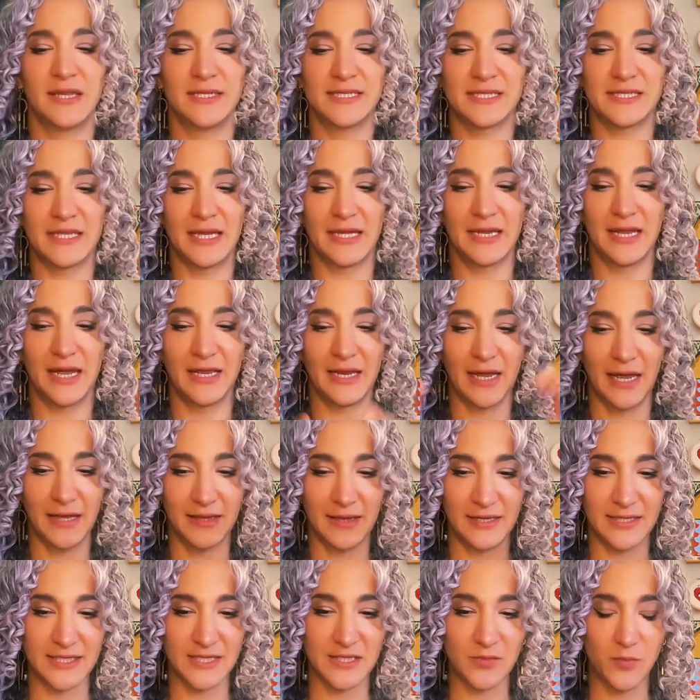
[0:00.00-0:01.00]

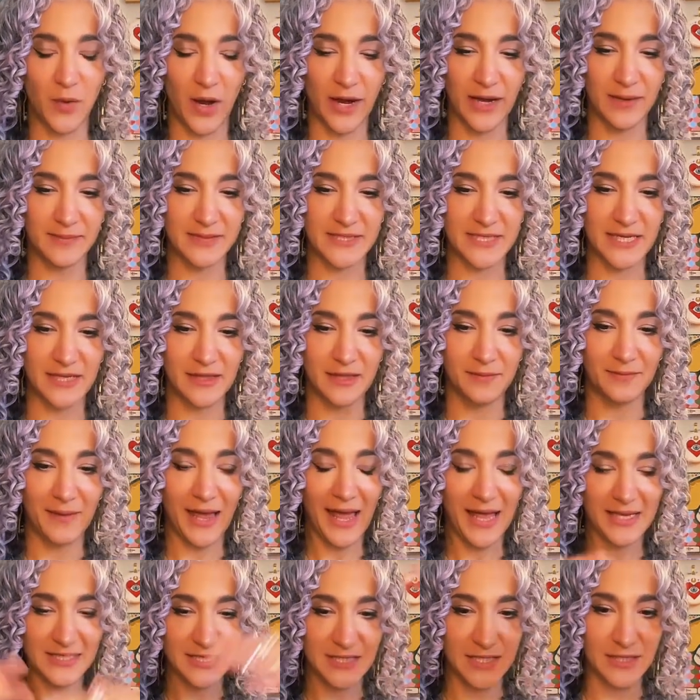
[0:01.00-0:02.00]
This is why I'm seeing the
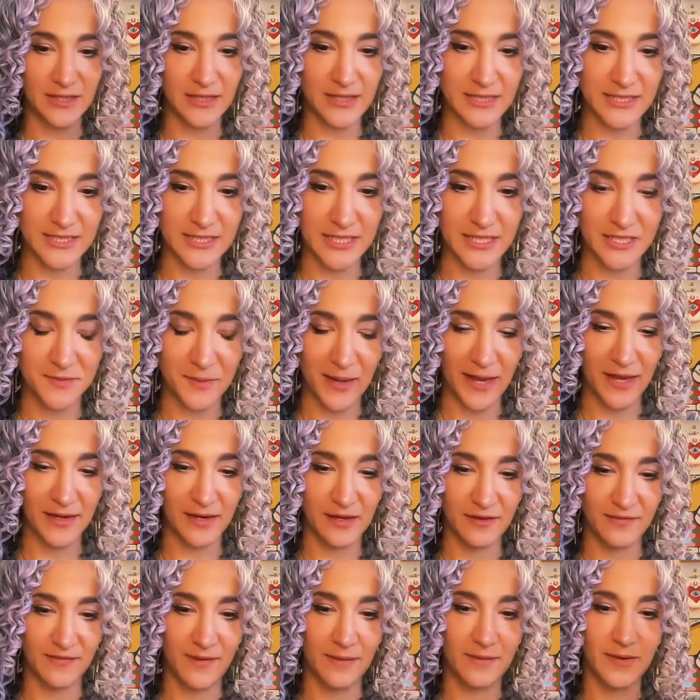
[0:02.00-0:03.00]
masculine is
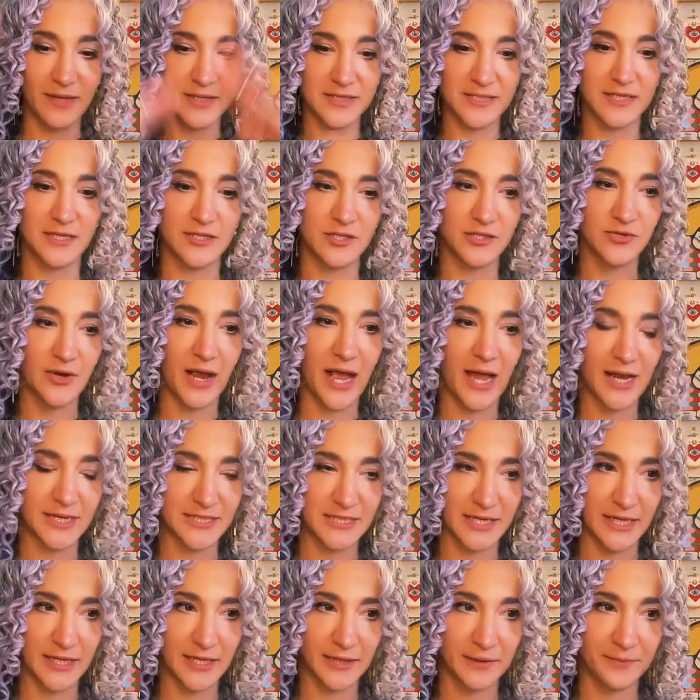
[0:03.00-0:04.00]
expanding, feminine is
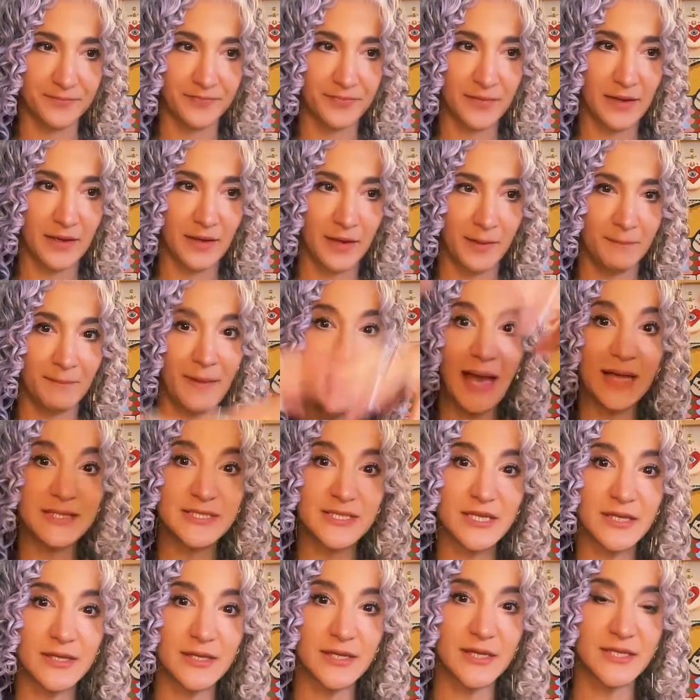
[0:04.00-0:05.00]
contracting.
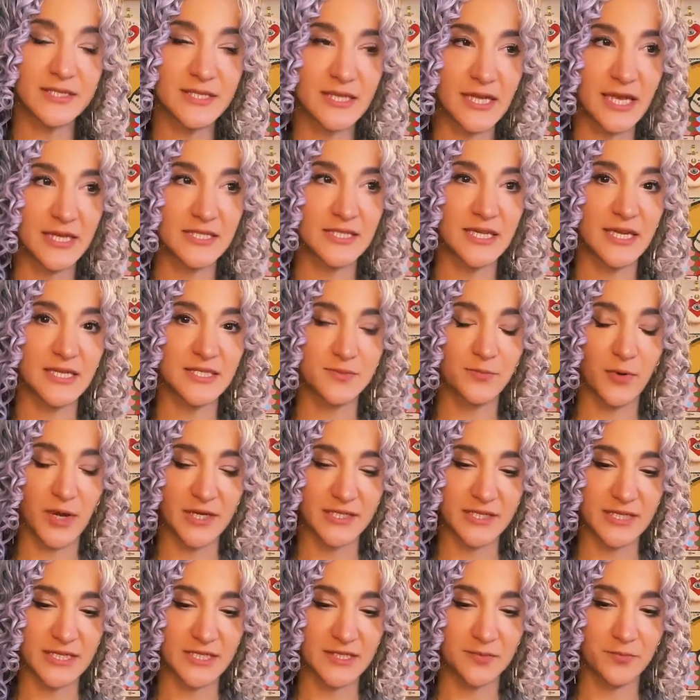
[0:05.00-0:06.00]
Masculine is
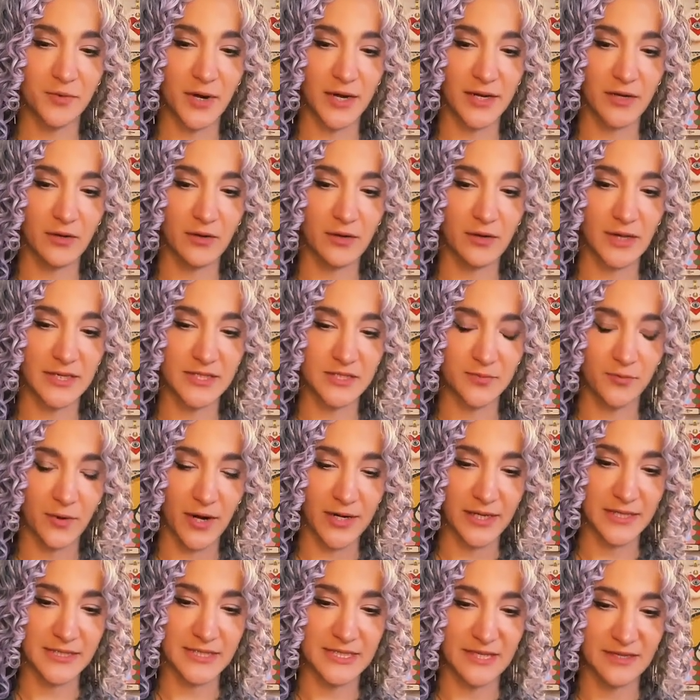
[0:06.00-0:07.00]

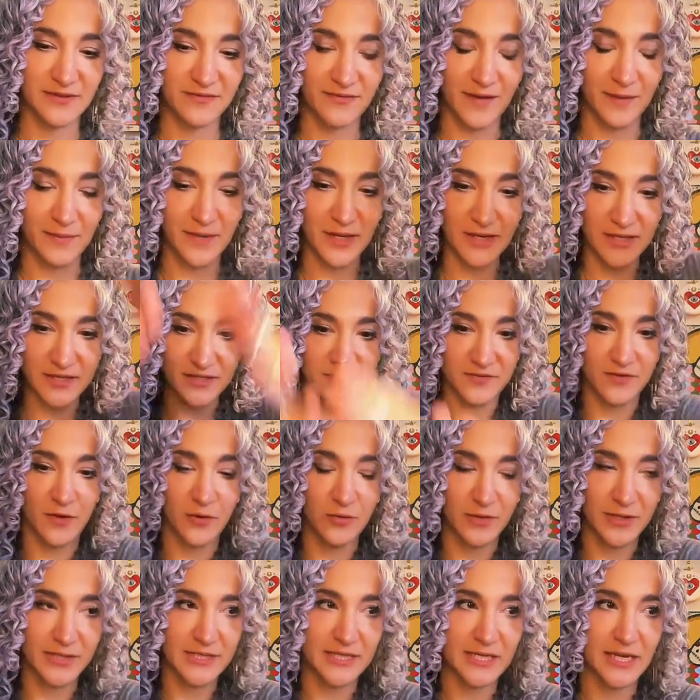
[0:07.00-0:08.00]
spreading seed, feminine is
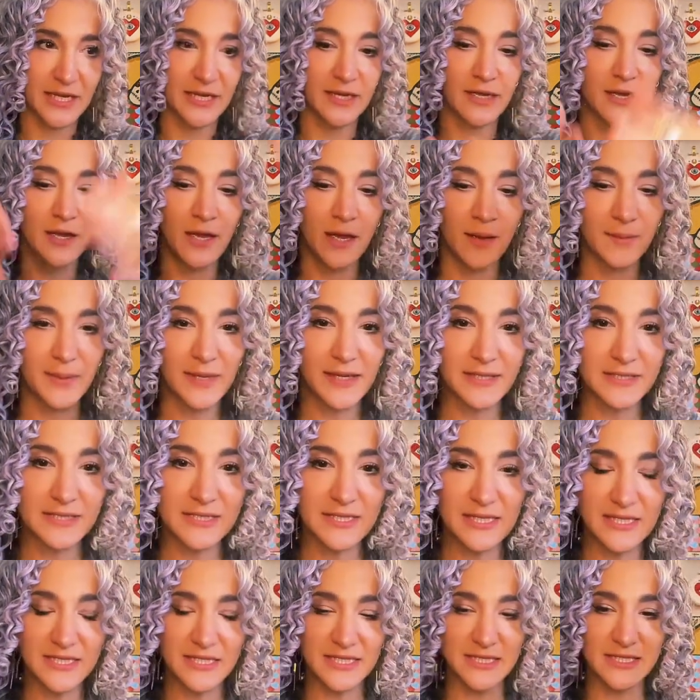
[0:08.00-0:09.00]
focusing,
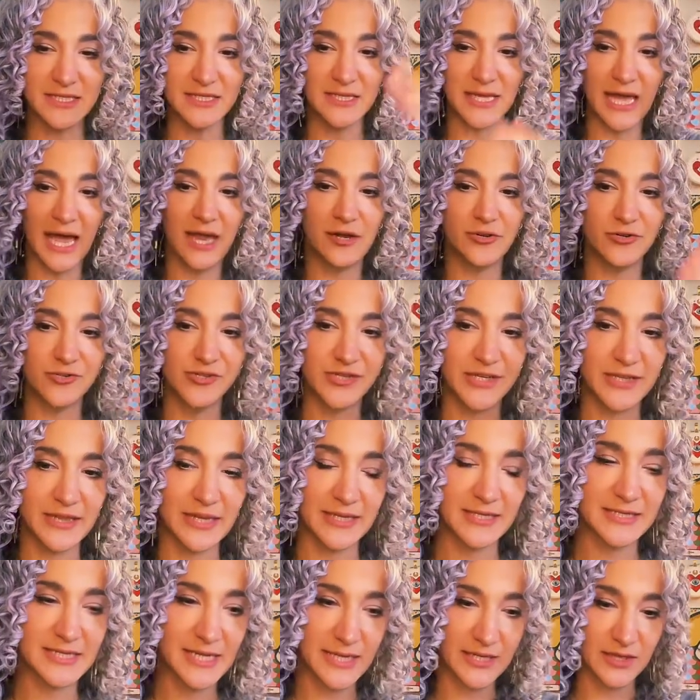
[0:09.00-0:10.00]
because this is the energy
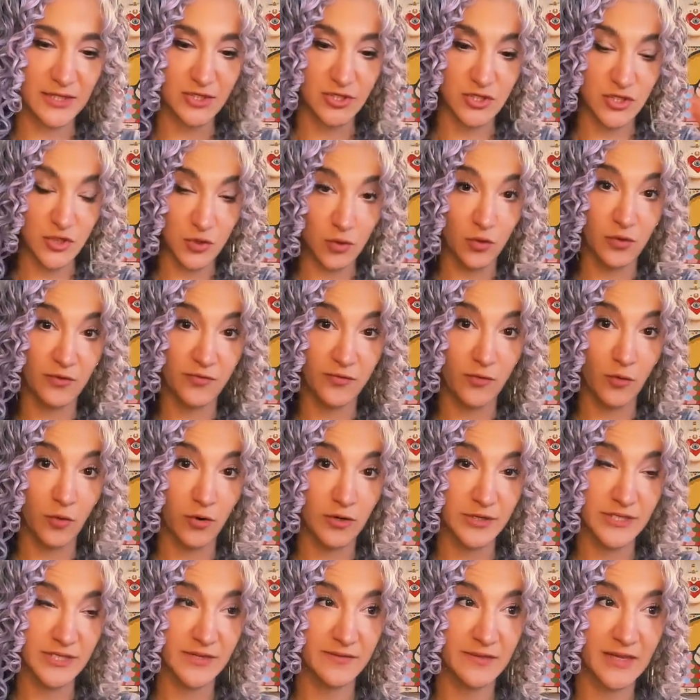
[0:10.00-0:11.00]
that's like the dual
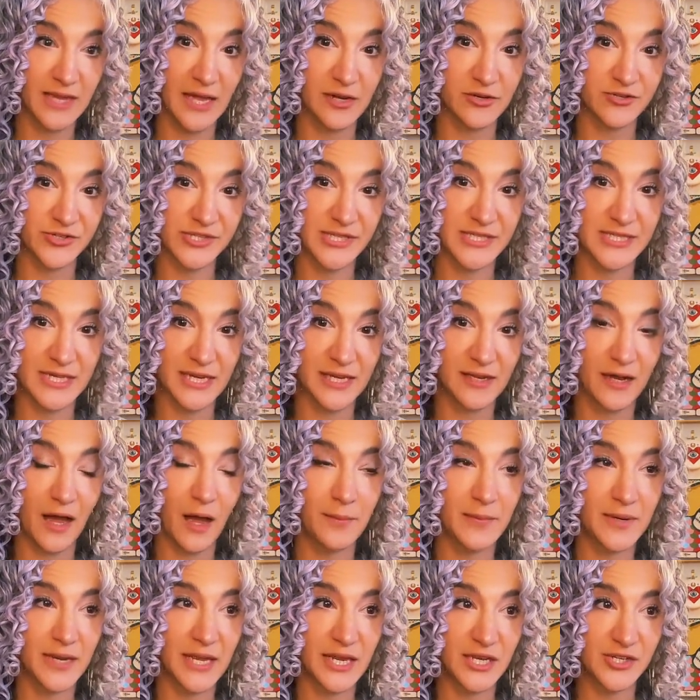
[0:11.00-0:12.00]
force of the energies in
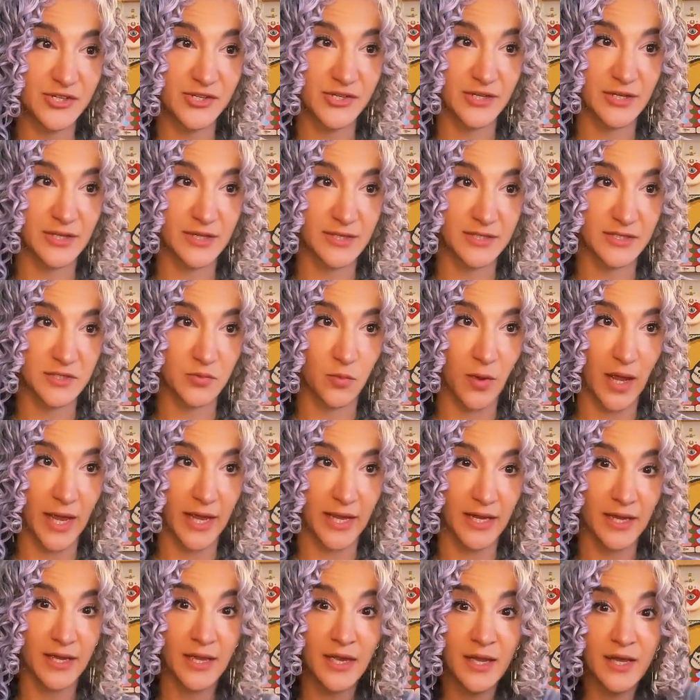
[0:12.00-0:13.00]
combination in this
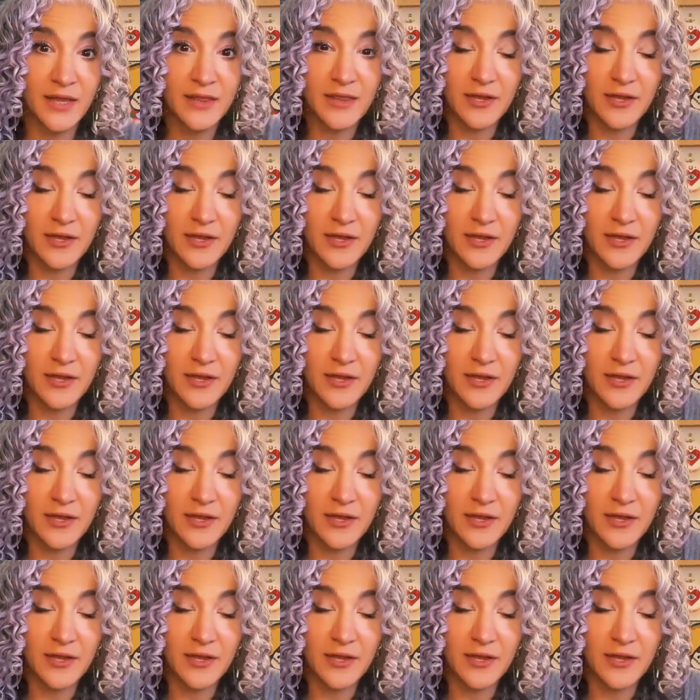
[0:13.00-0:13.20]
way.